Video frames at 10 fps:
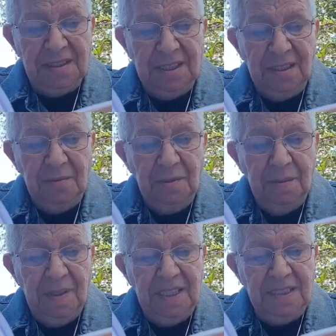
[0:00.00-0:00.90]
till
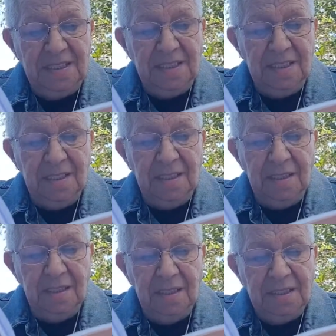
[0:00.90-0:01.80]
we meet
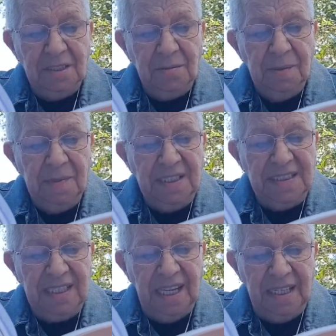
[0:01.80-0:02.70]

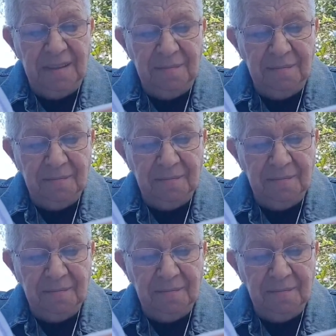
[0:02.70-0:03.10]
again.